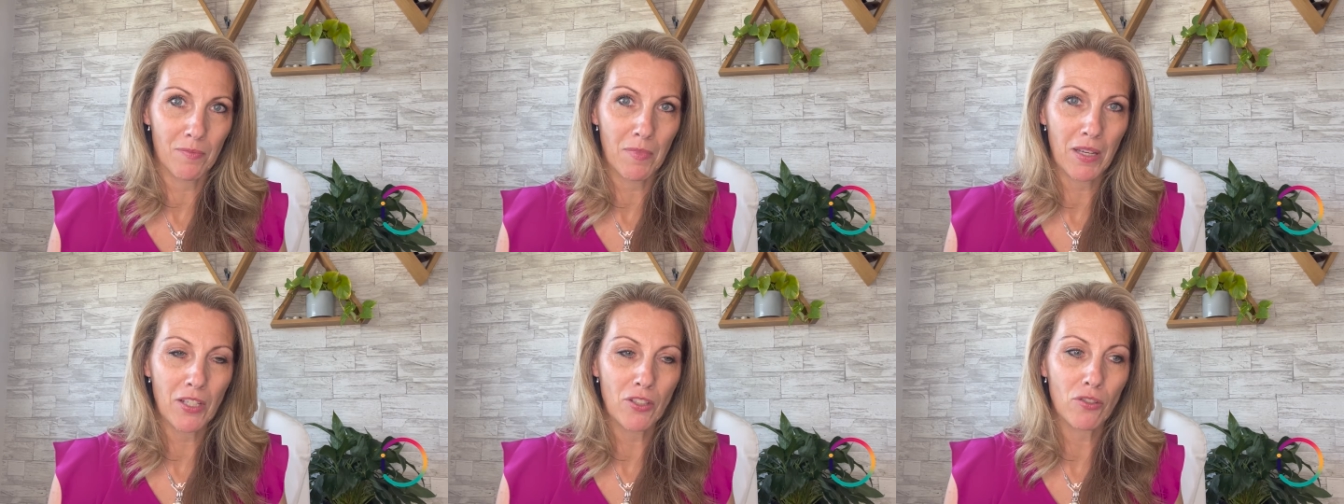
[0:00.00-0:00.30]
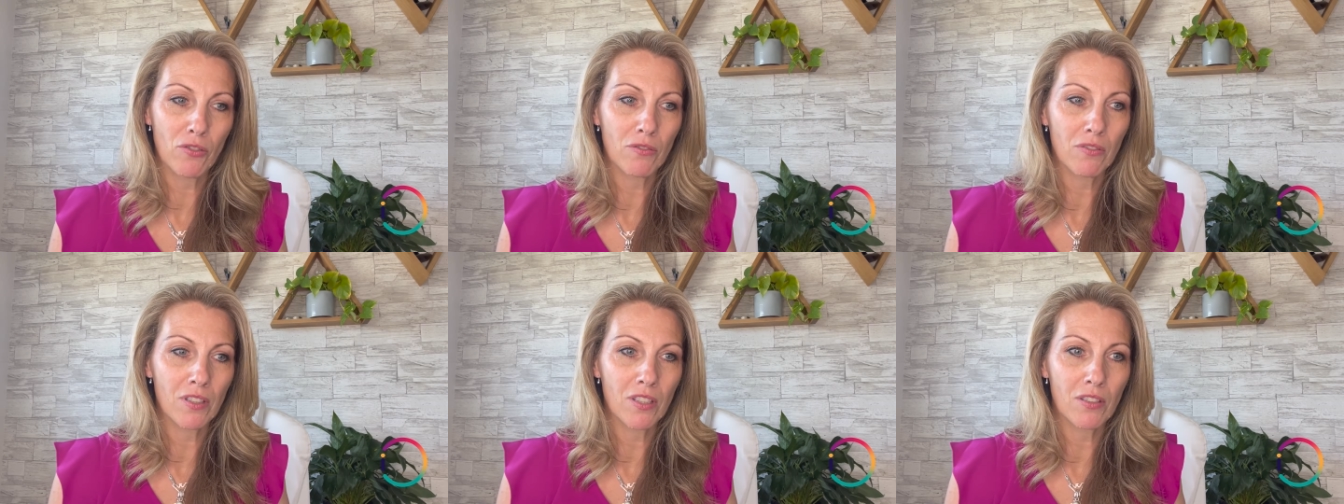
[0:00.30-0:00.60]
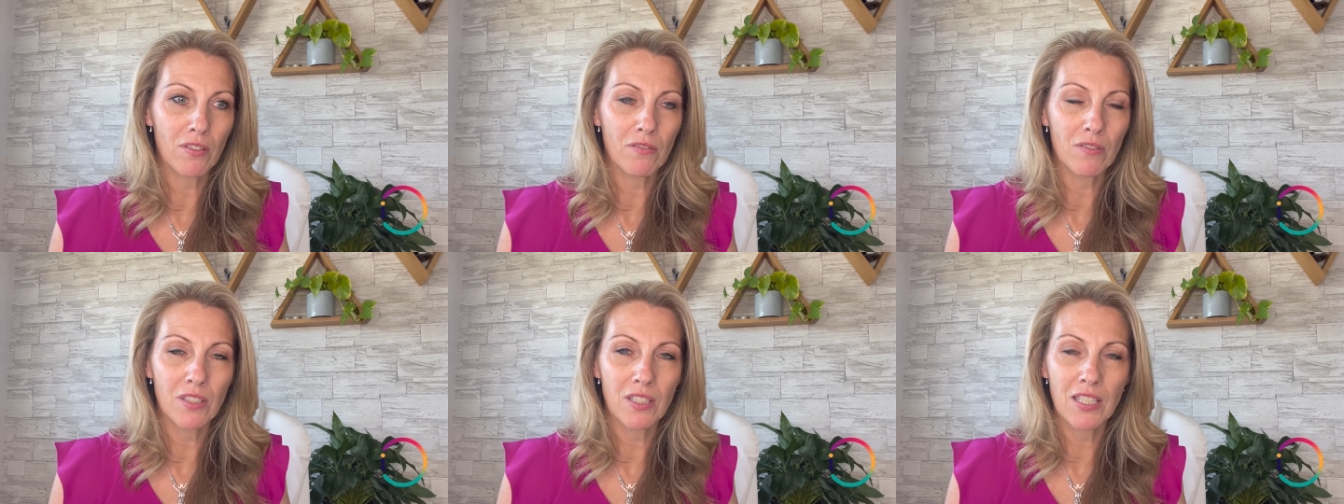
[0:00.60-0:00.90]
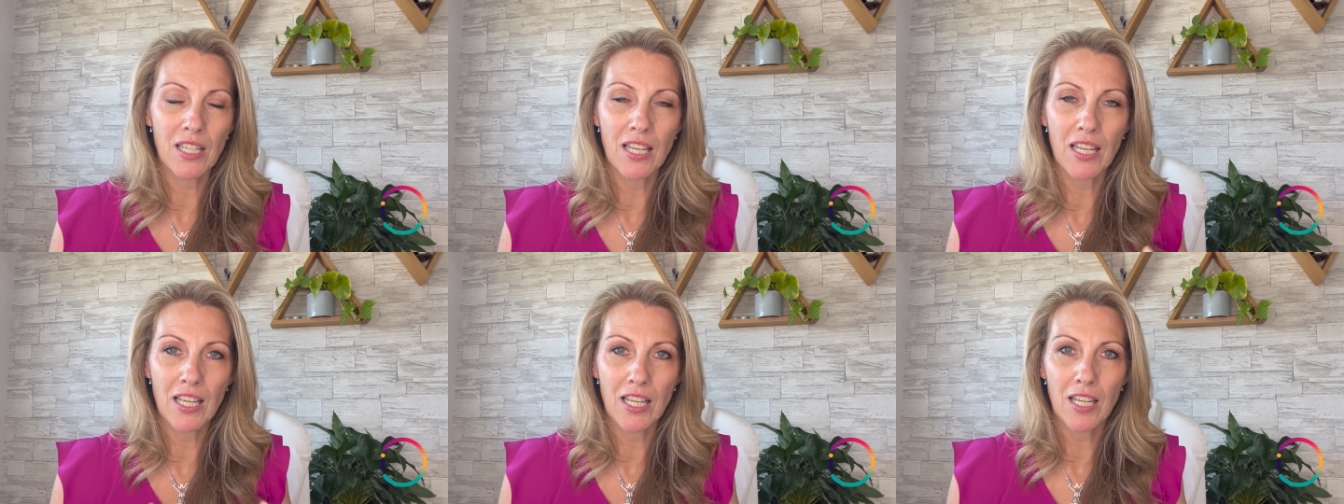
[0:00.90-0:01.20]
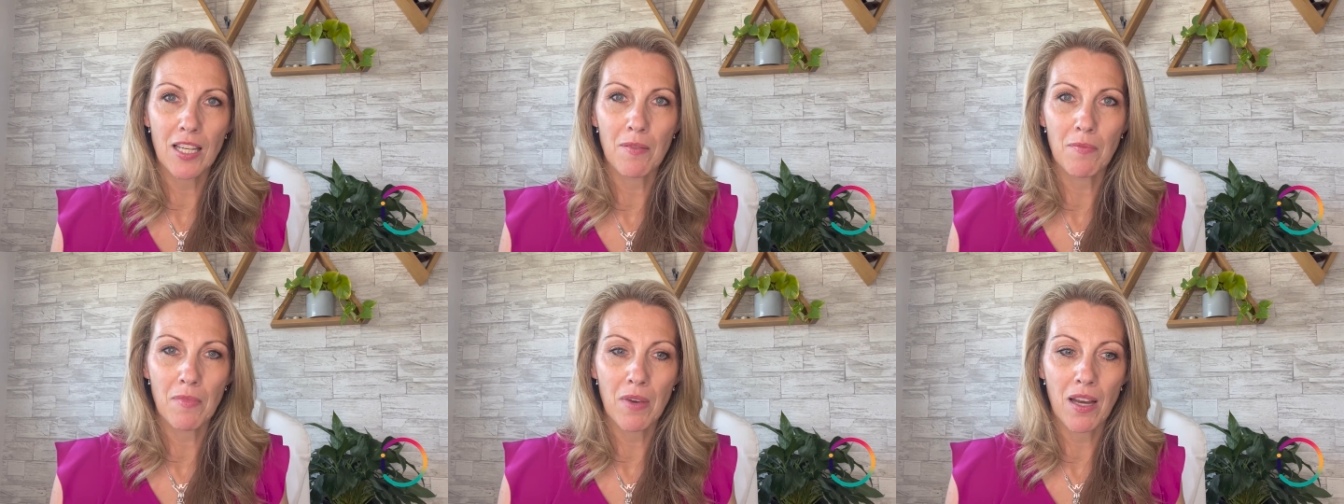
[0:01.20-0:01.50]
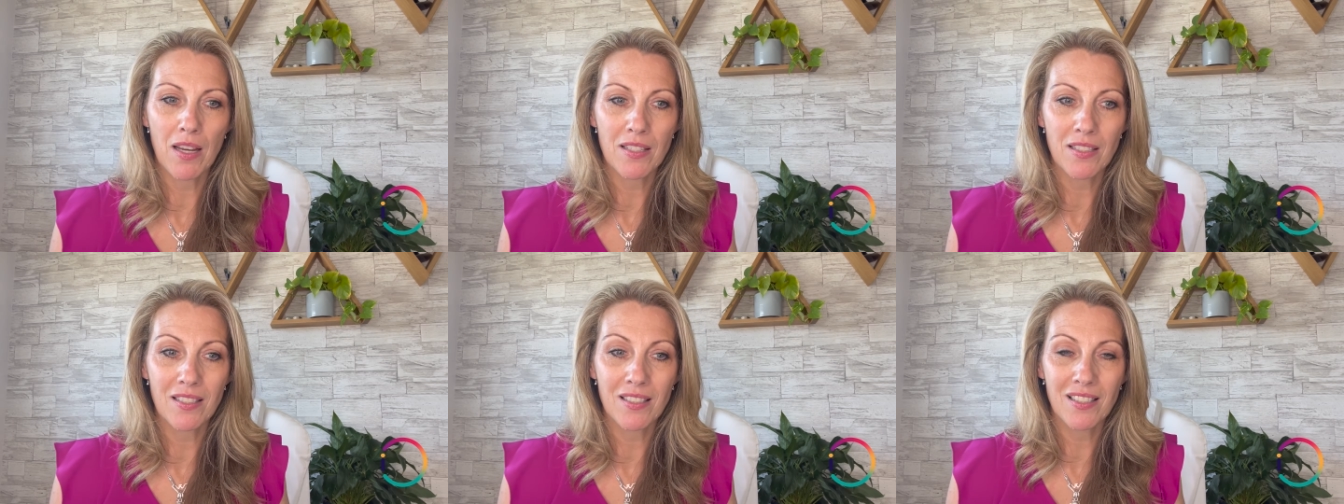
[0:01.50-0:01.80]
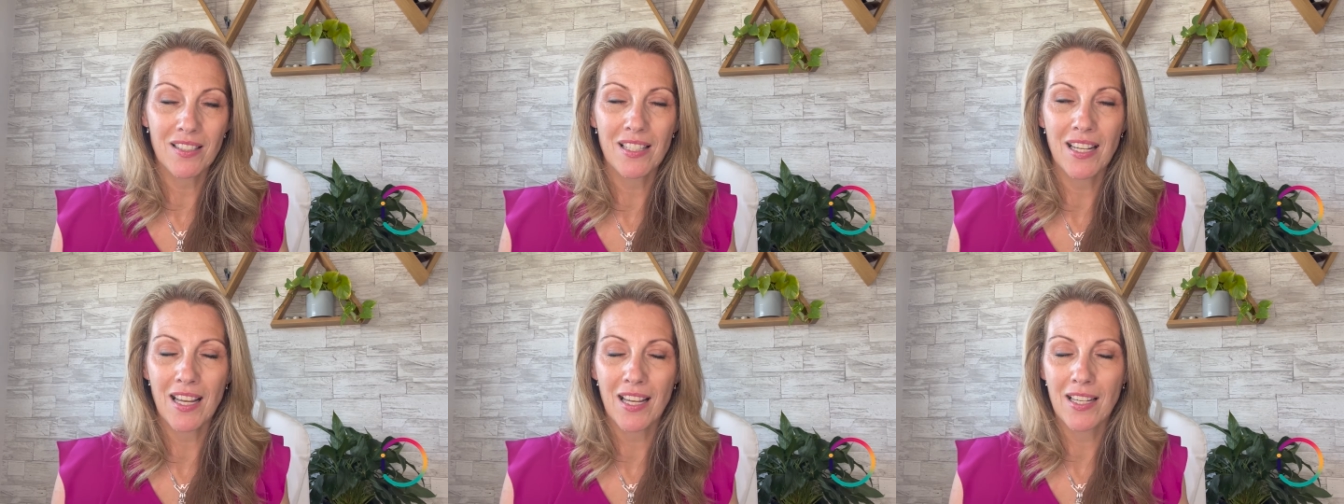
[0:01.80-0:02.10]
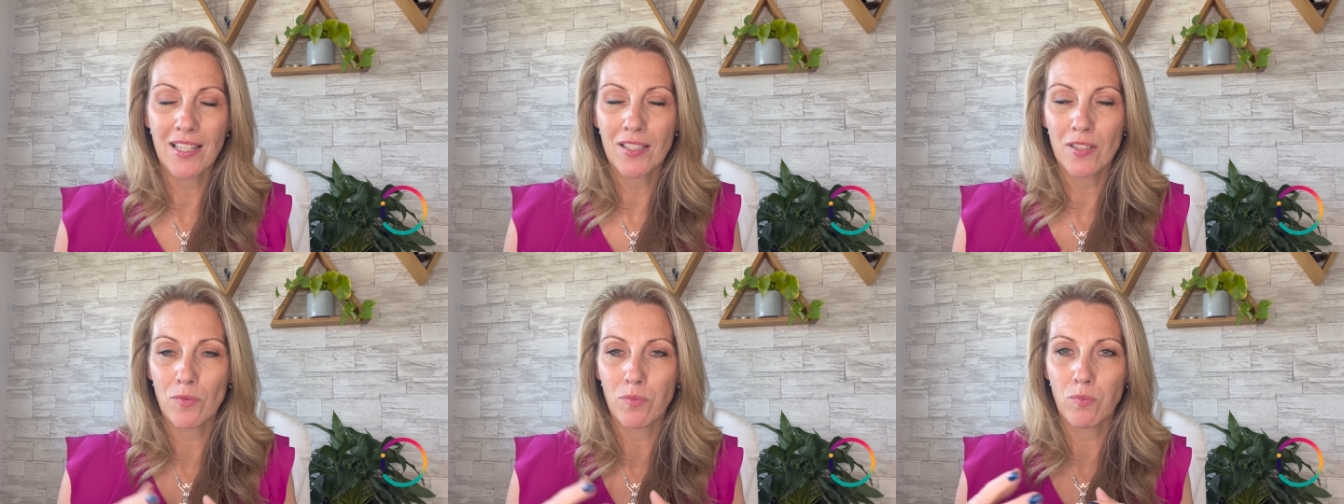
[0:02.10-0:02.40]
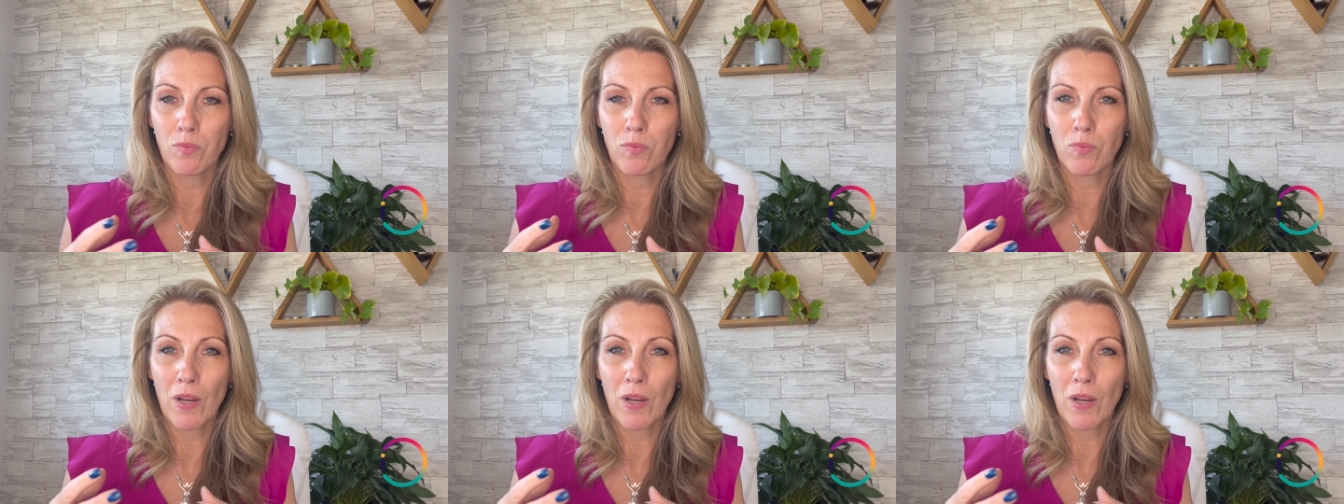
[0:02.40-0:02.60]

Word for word: Make sure that your team understand,